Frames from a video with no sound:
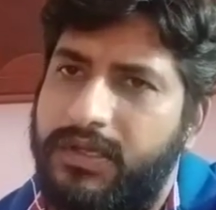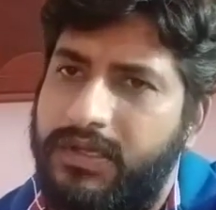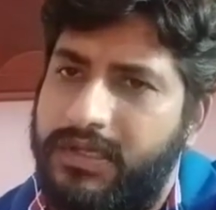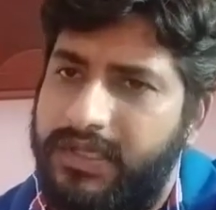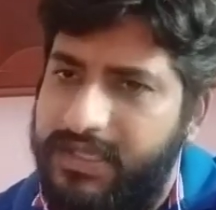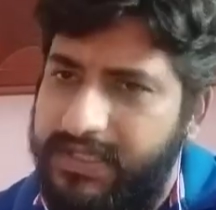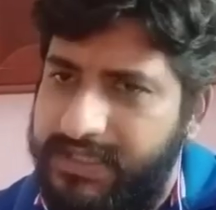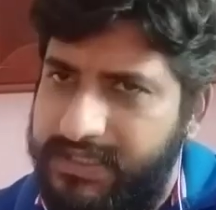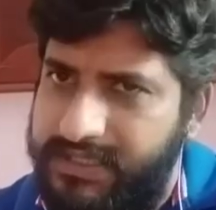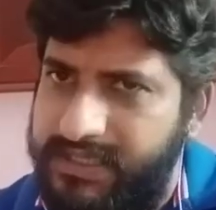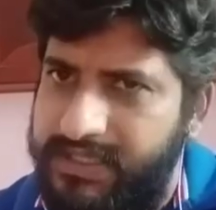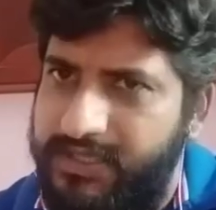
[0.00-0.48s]

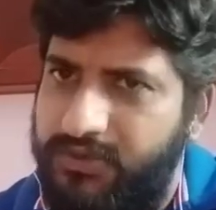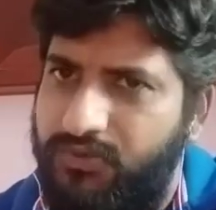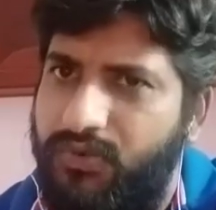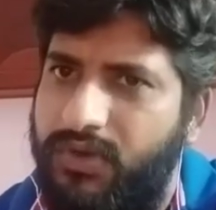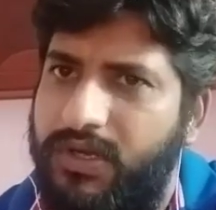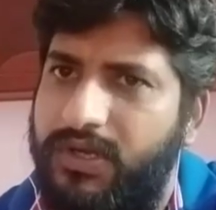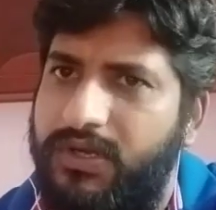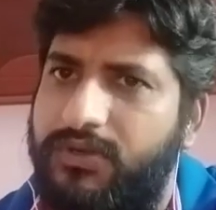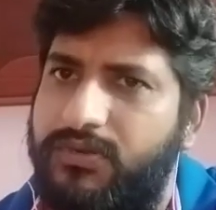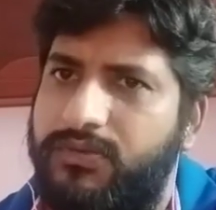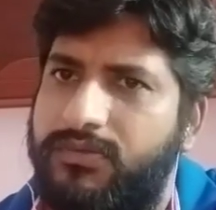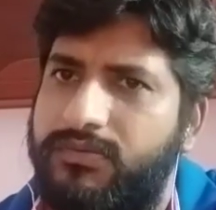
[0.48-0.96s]
is
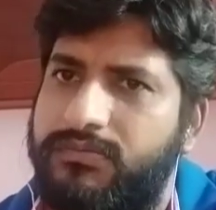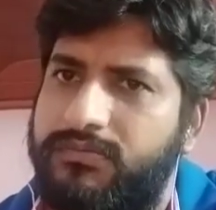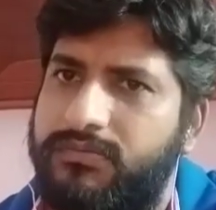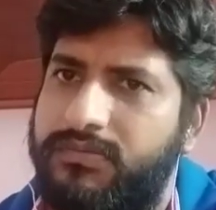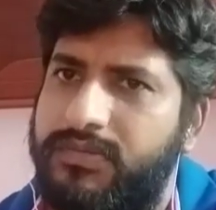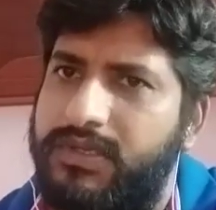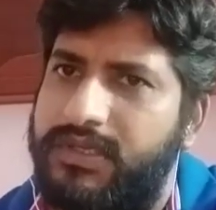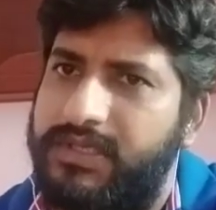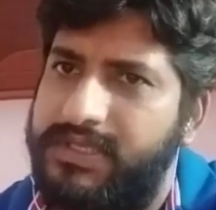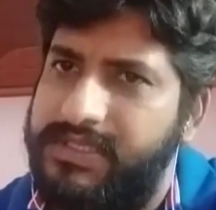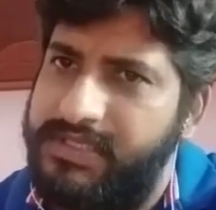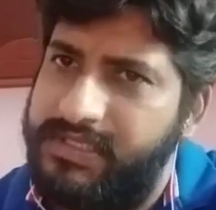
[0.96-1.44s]
equal to
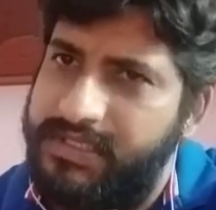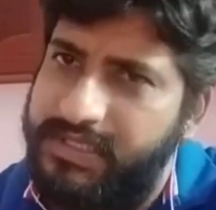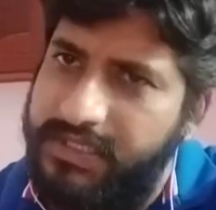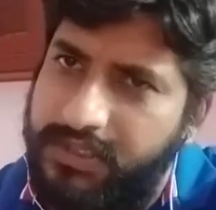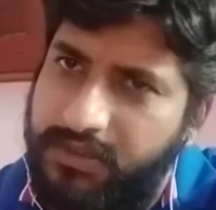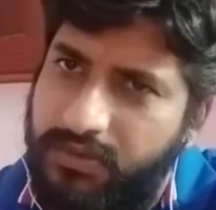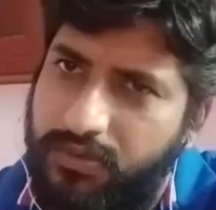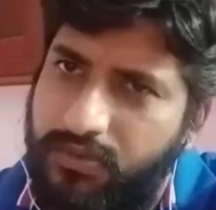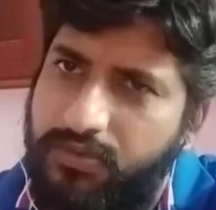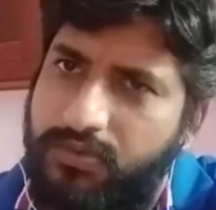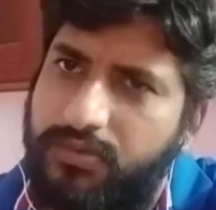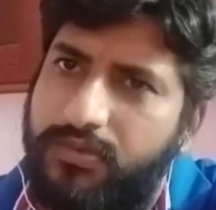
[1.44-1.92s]

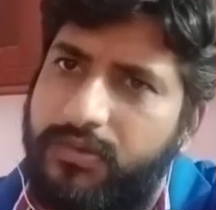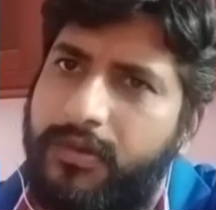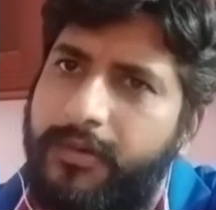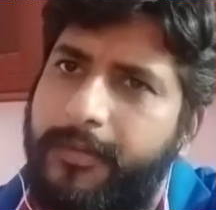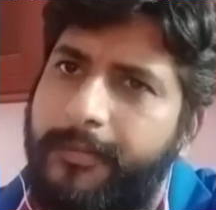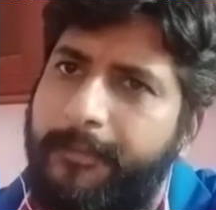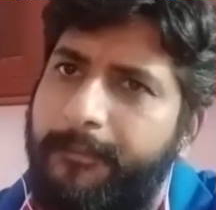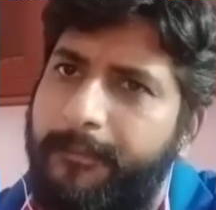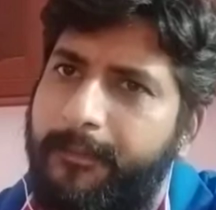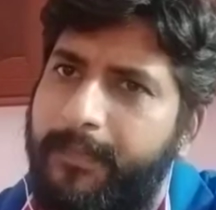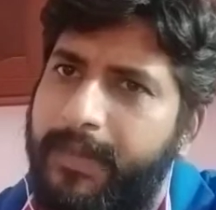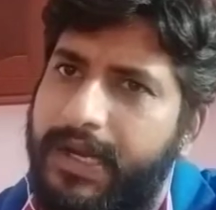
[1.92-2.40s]
0
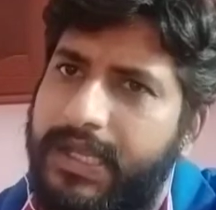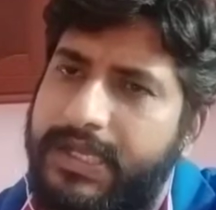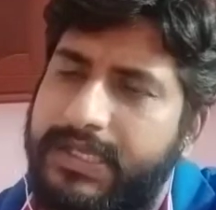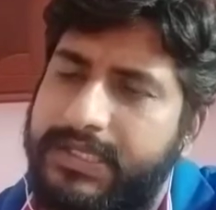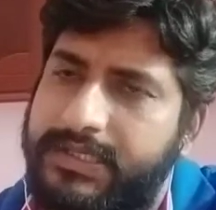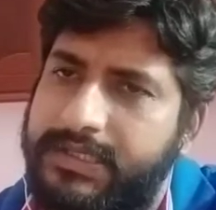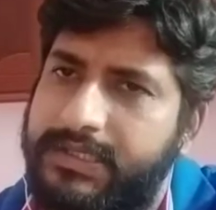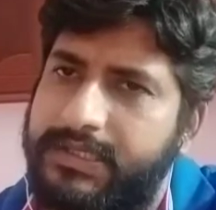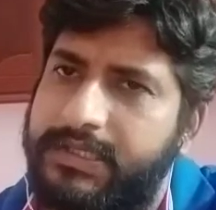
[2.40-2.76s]
plus